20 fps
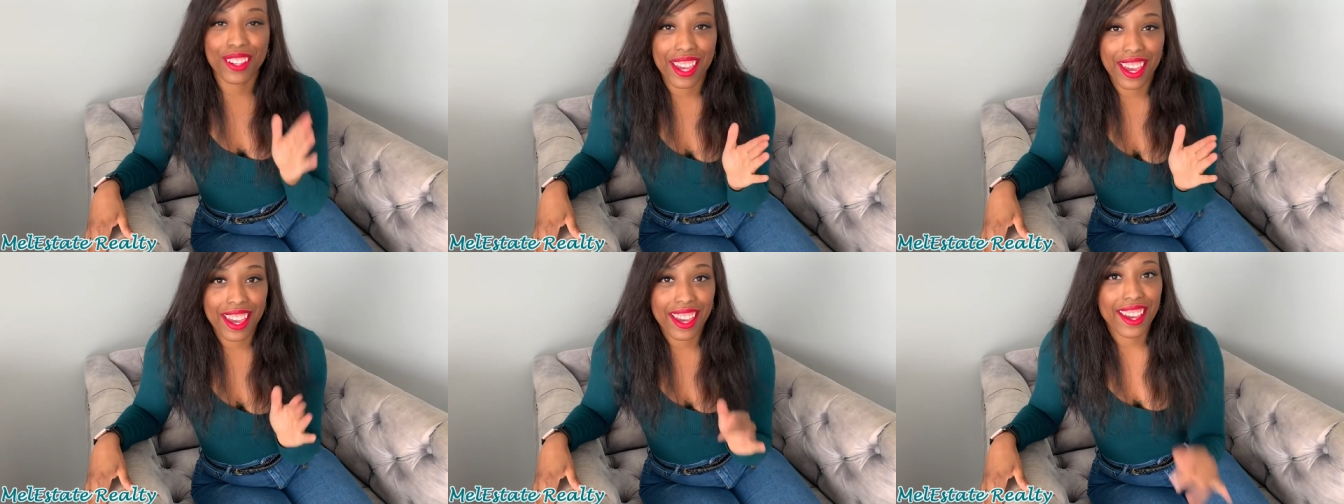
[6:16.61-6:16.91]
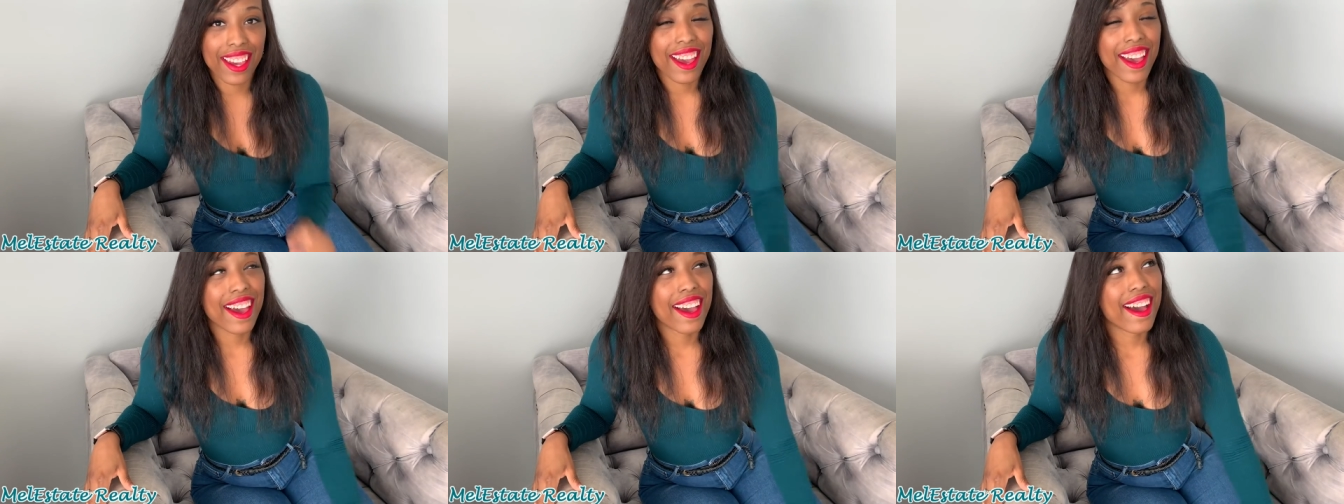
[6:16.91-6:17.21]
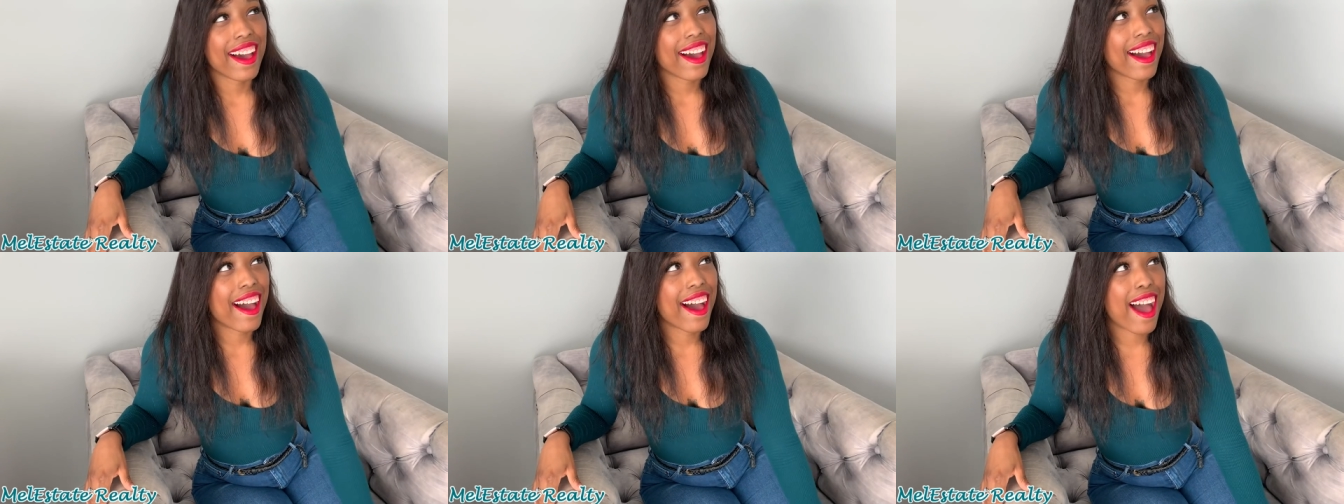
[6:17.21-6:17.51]
okay?
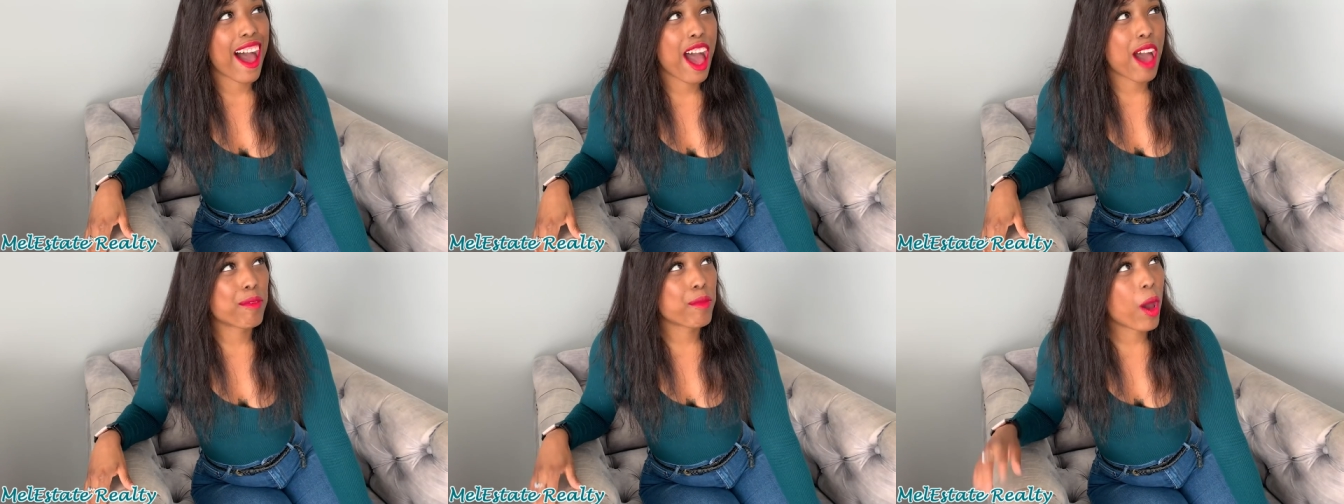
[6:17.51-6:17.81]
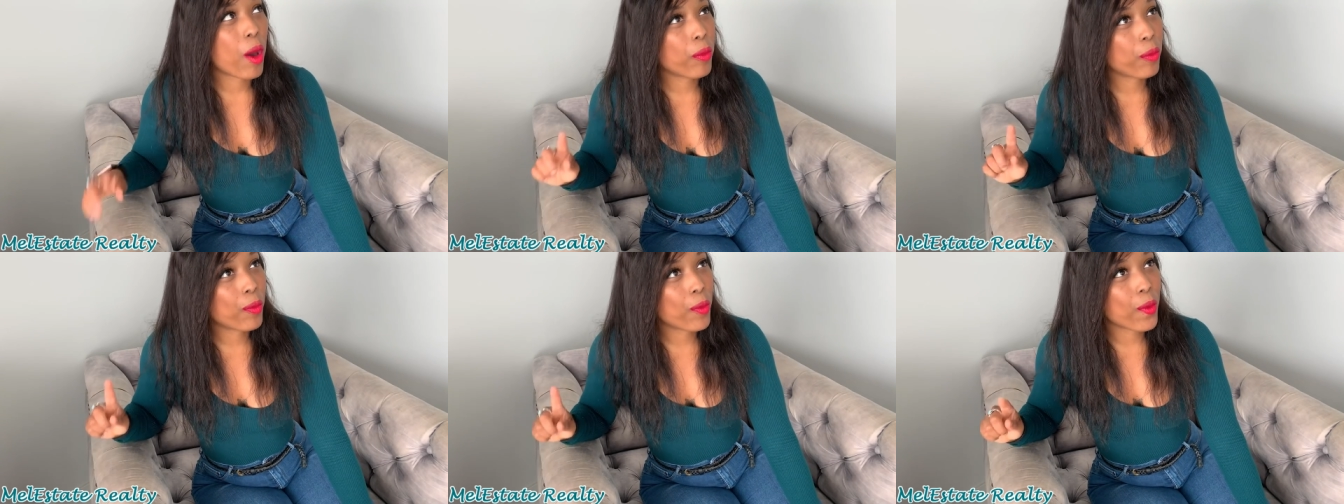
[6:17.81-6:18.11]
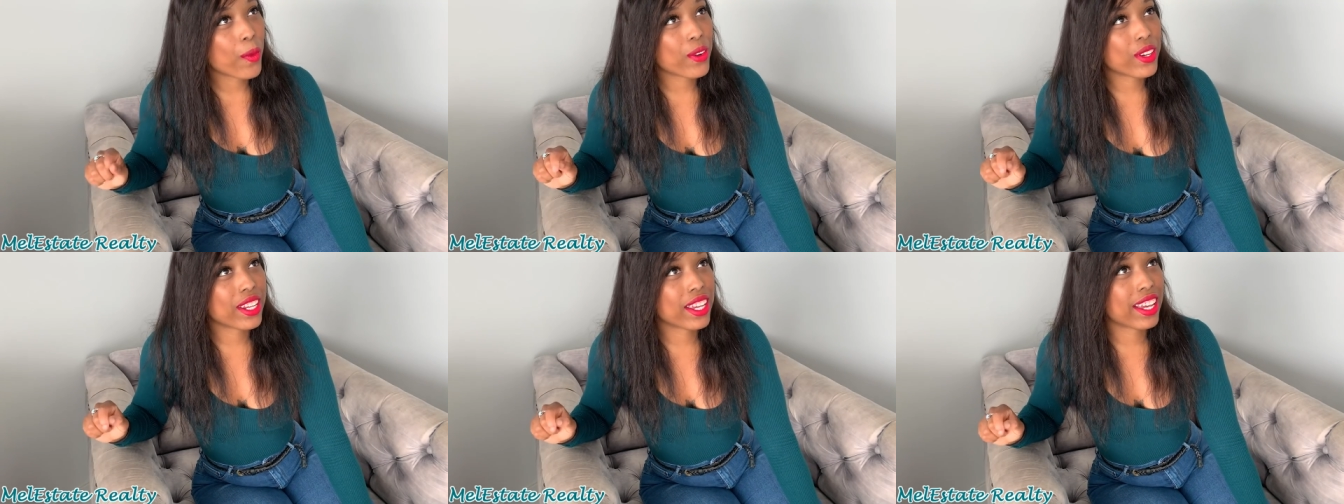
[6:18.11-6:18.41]
Um,
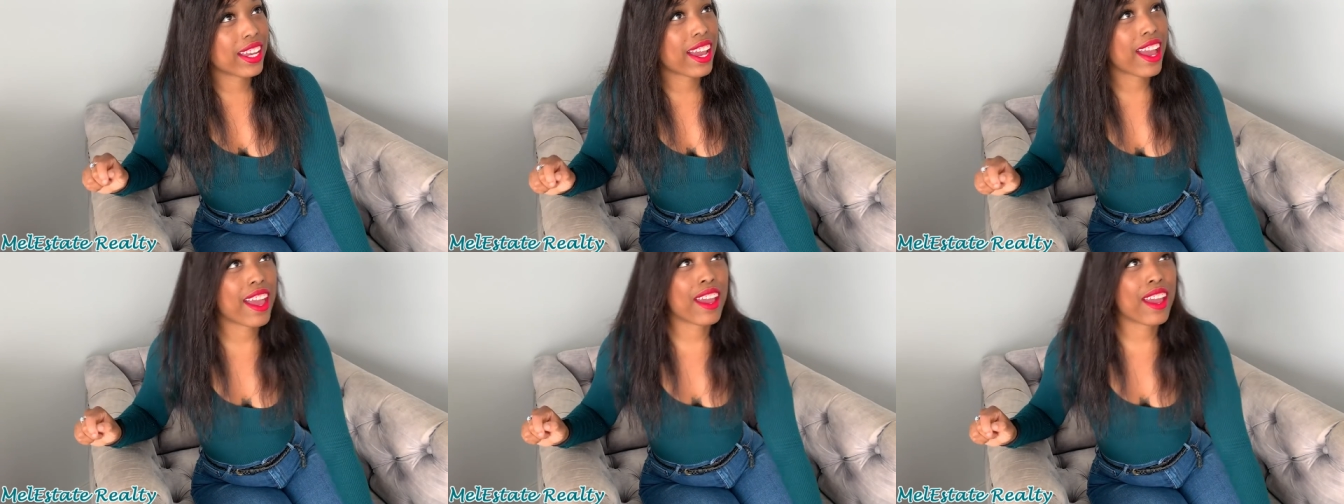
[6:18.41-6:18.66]
warning,